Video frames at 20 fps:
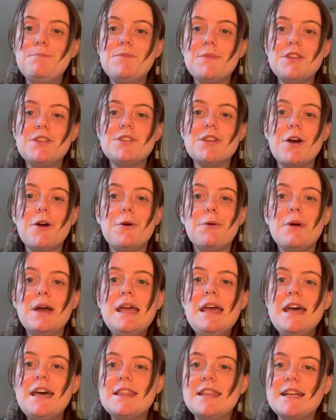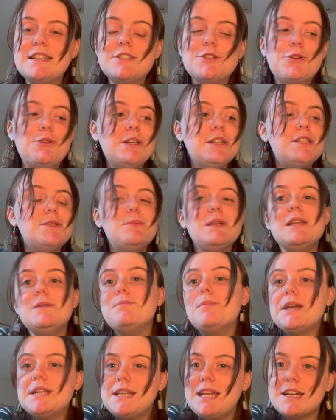So that's going to be
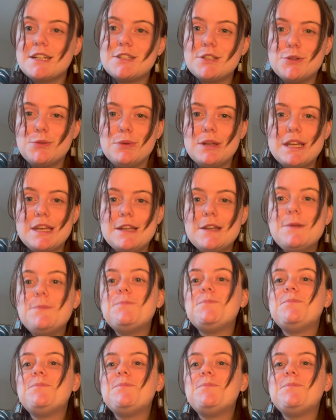my next read.